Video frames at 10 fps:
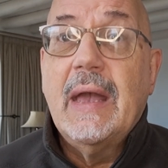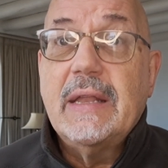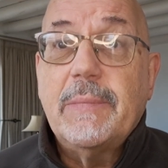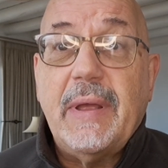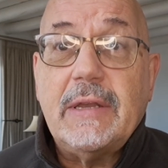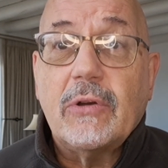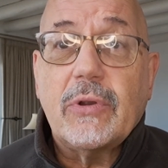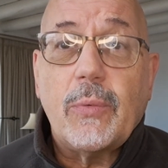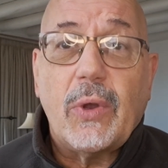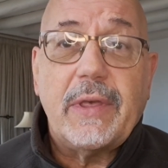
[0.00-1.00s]
depending
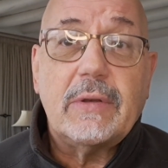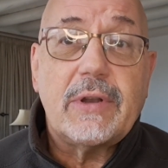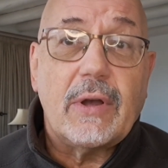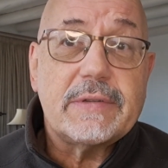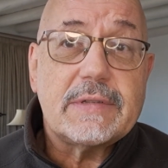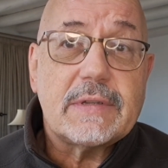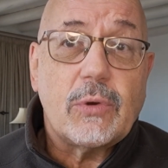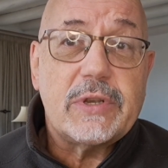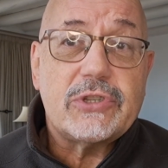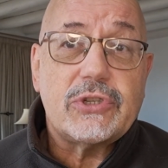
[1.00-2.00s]
on whether it answers the
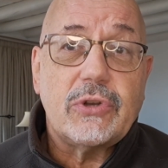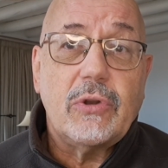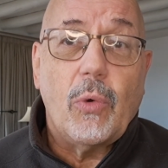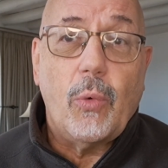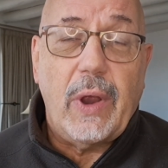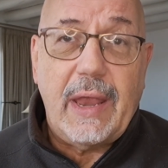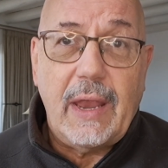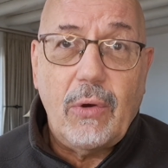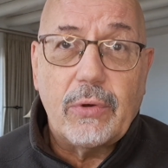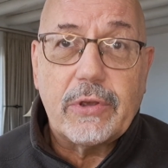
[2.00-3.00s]
question
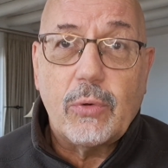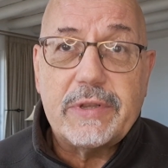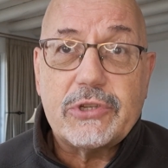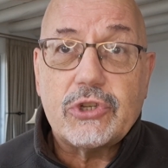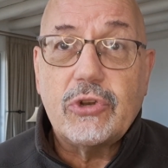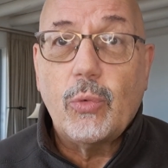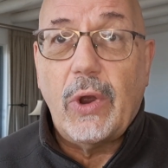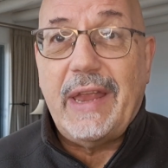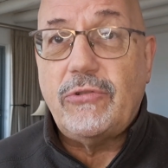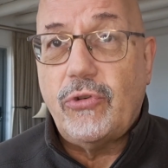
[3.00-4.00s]
where or the question
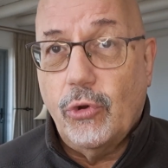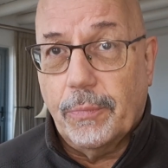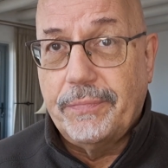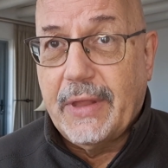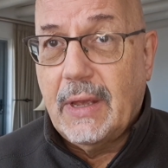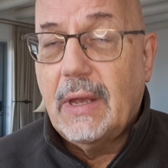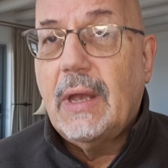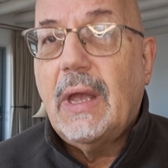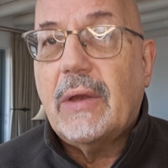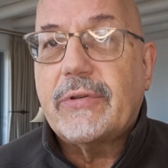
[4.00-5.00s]
where to.
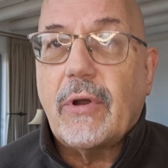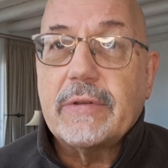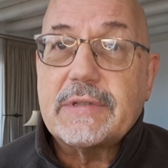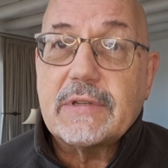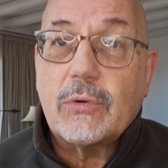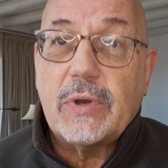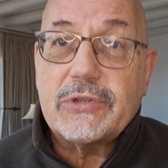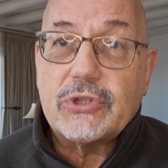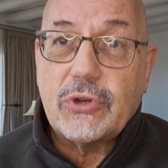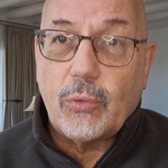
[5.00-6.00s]
If it answers the
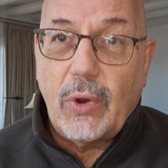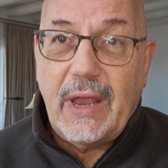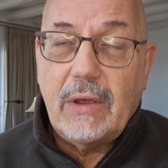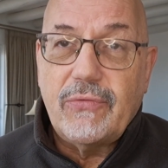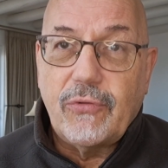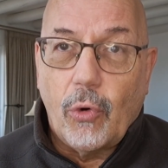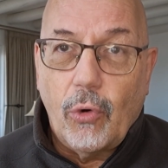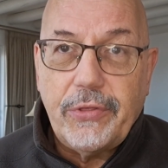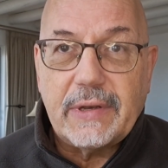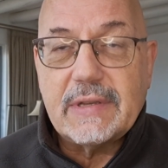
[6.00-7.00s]
question where,
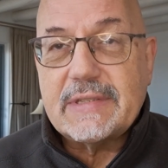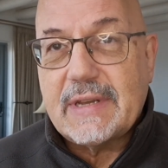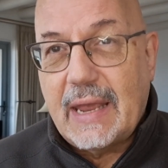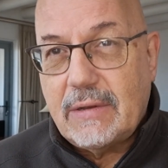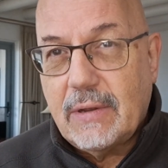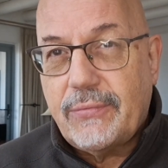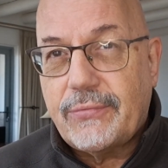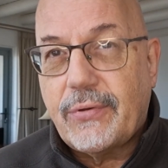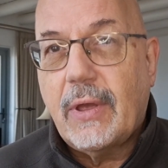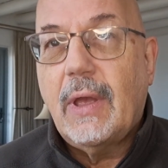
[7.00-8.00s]
wo, then it's
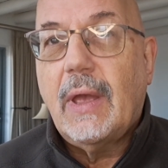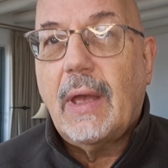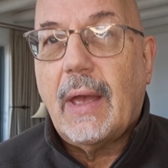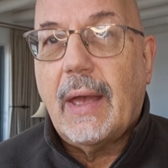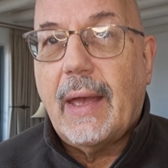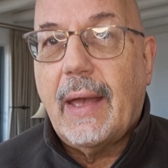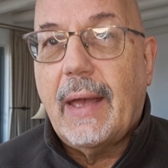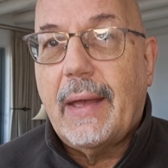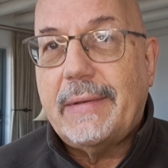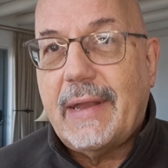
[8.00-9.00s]
dative.
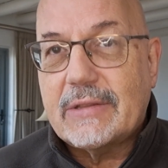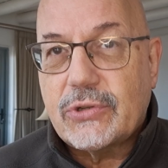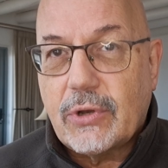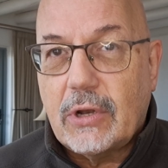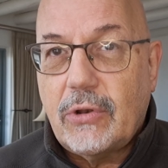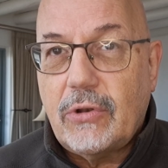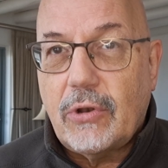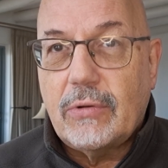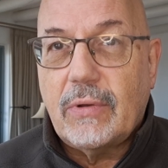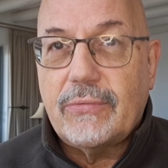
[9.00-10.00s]
Der
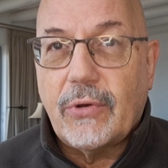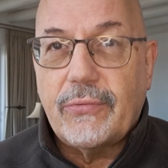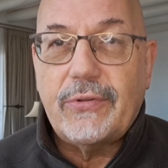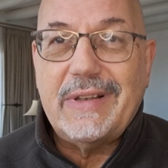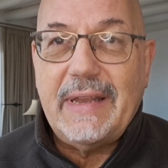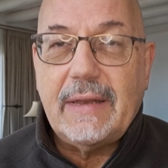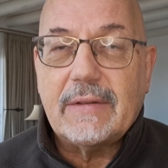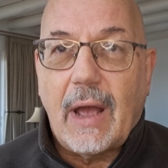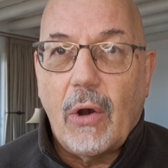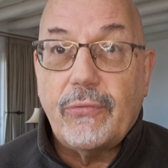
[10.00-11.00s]
Zuckerwürfel
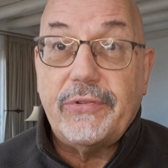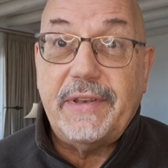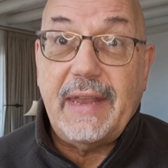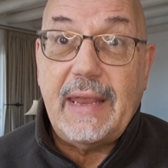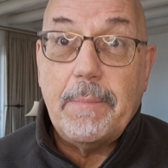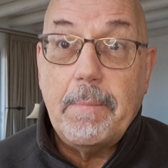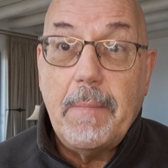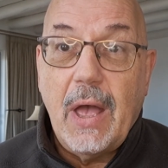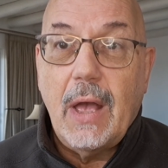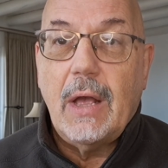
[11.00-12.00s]
liegt auf
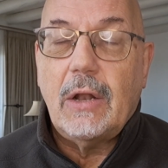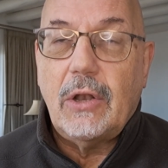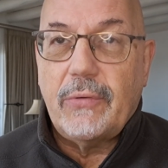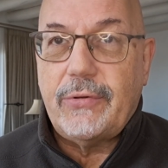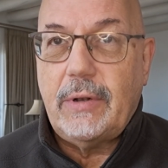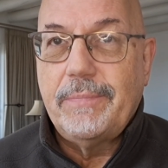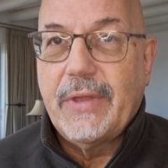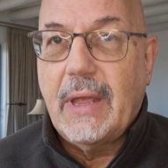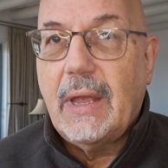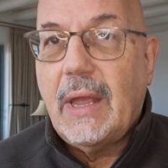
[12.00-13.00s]
dem Löffel.
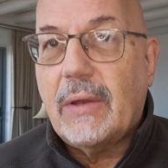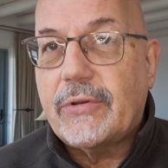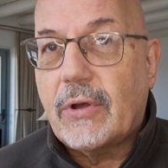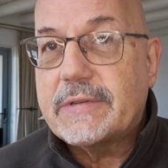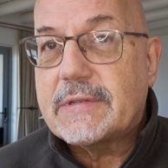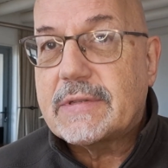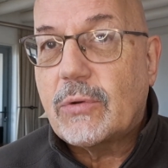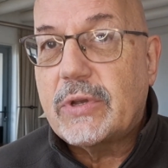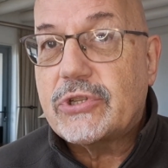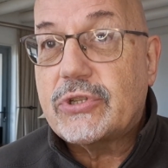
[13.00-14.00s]
If it answers the
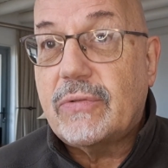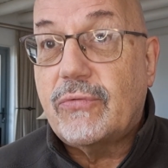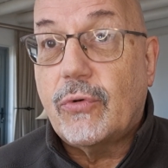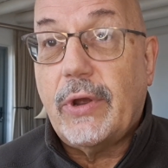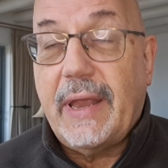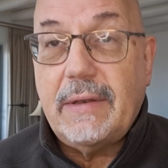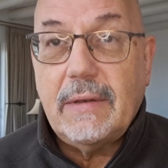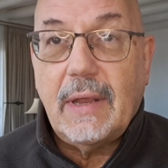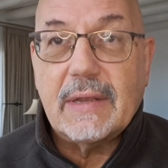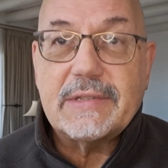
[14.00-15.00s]
question
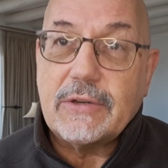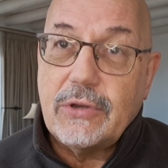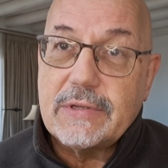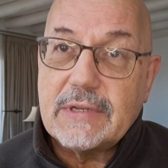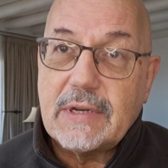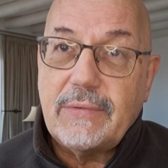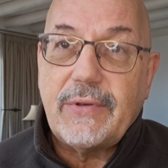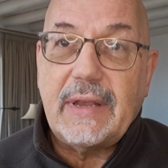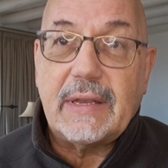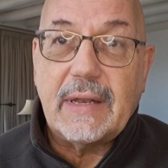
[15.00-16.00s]
wohin, it's accusative.
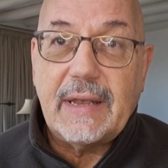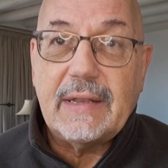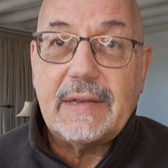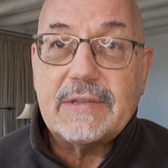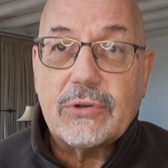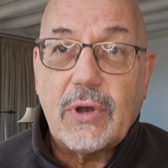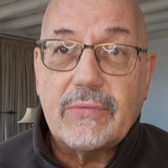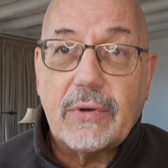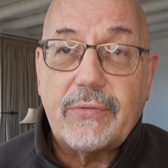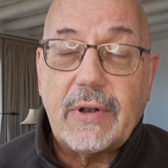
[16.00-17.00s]
Ich lege den
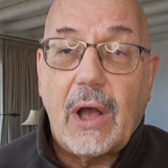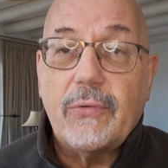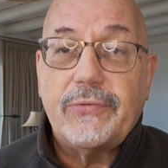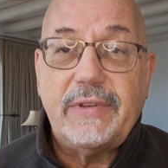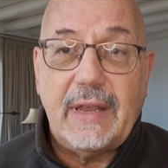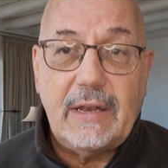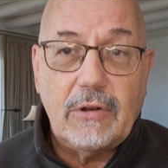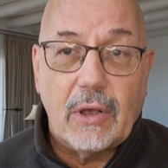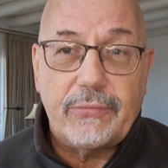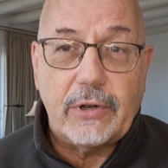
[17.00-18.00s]
Zuckerwürfel auf den
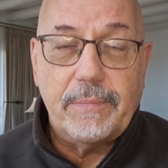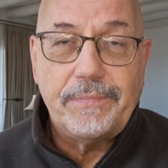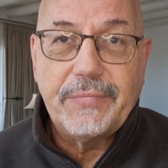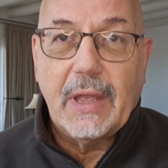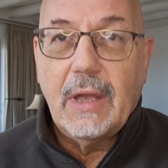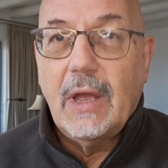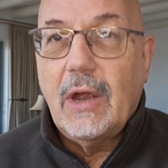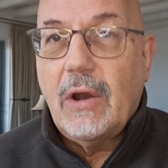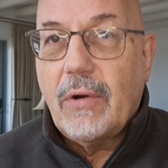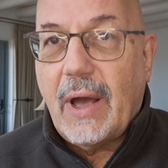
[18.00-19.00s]
Löffel.
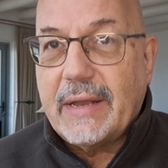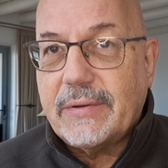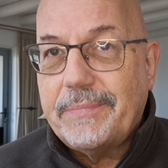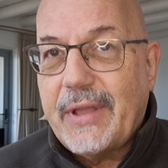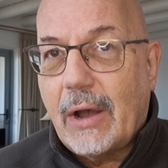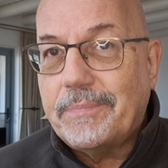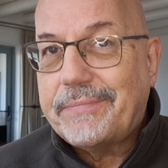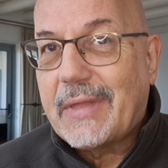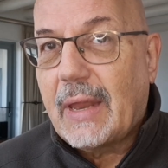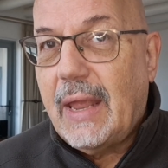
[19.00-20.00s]
Right, now,
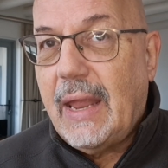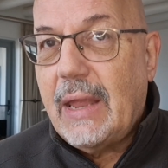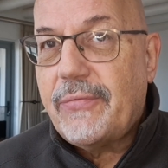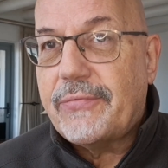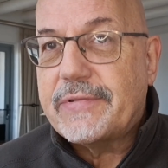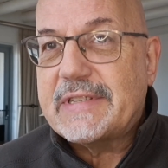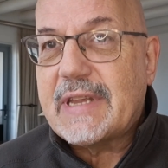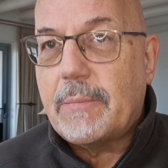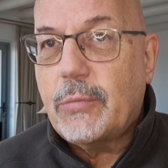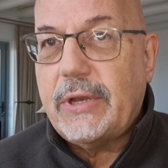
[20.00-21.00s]
if
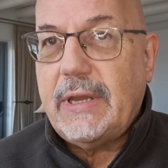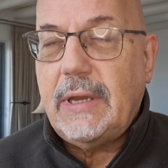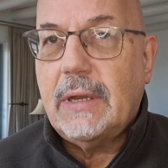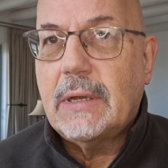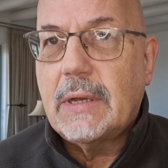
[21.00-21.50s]
somebody